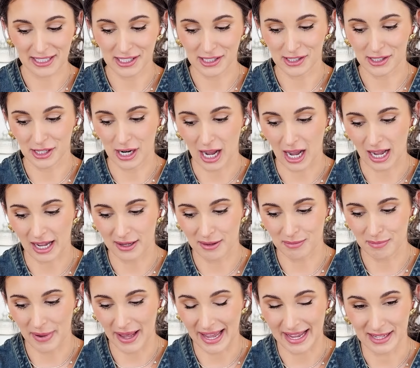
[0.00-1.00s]
does not
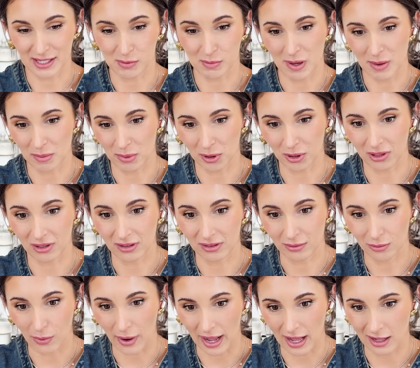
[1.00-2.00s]
pay his people
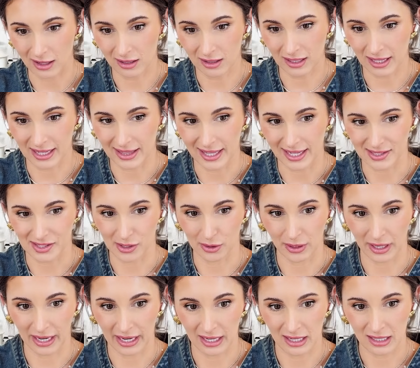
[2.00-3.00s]
well, and that's
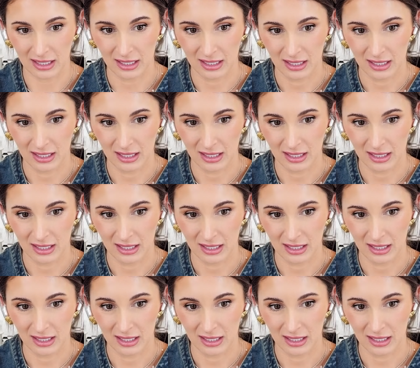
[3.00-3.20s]
okay.